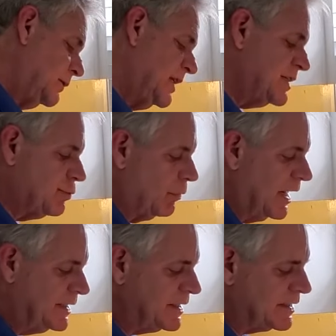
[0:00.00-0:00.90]
this
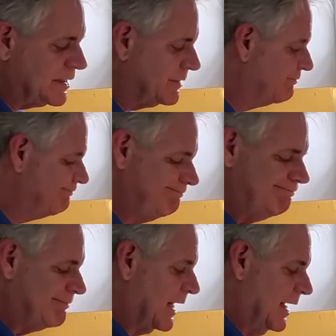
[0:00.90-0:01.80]
rice,
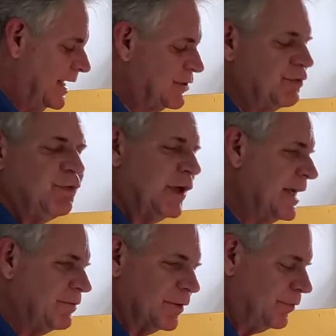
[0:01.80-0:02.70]
it's
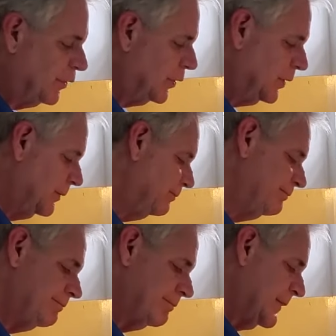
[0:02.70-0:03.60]
flavorful.
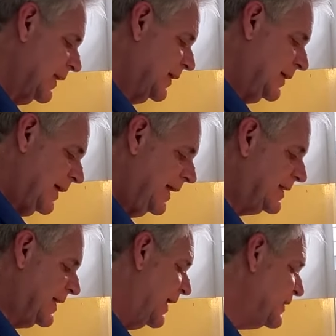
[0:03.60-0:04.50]

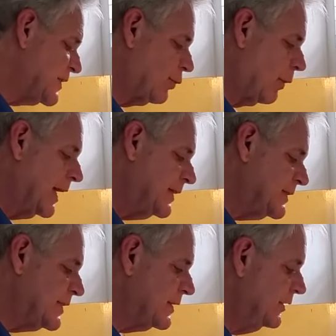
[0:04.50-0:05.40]
It tastes
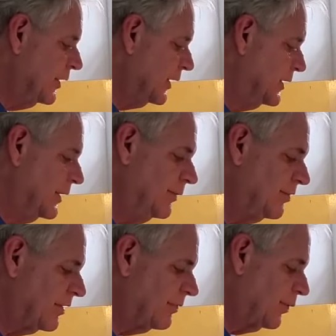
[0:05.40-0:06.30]
great. You can use
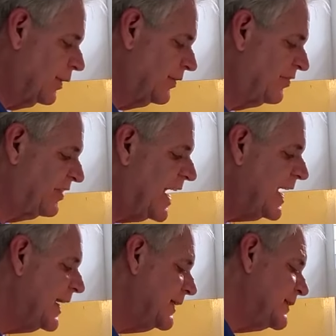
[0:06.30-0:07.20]
it for a
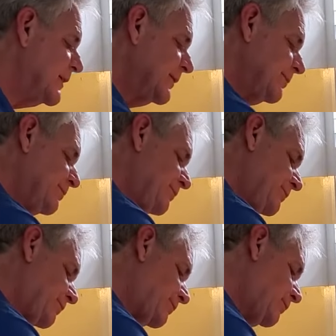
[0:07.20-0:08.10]
side.
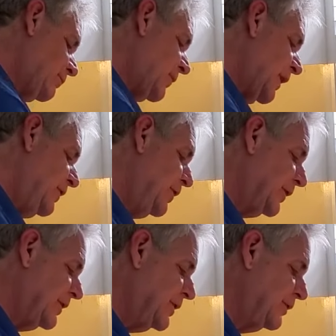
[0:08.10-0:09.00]
You
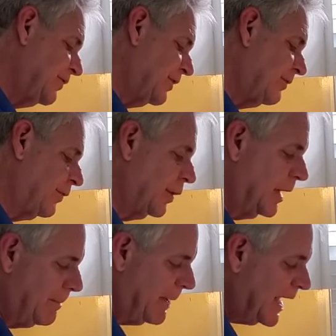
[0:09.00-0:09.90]
can use it for
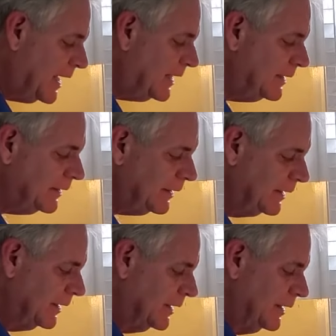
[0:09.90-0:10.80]
a main.
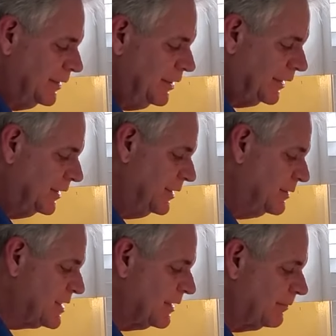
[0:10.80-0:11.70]
You can
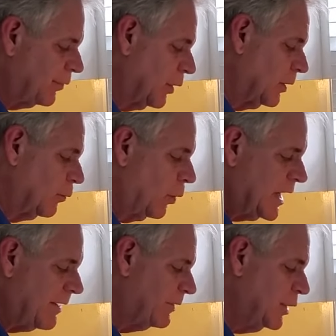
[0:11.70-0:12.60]
use it for
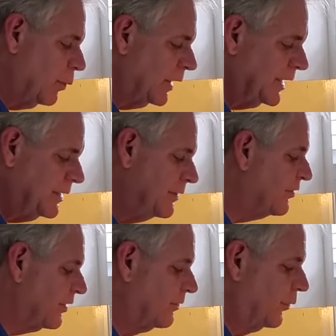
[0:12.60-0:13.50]
whatever you want to
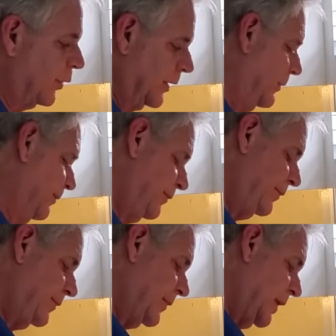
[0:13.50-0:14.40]
use it for.
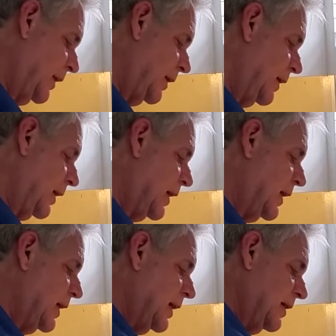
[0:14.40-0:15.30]

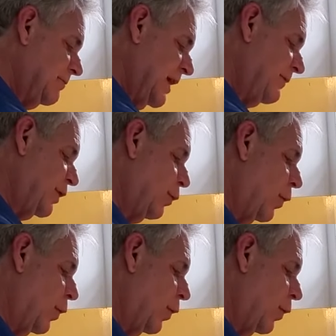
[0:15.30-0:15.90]
If you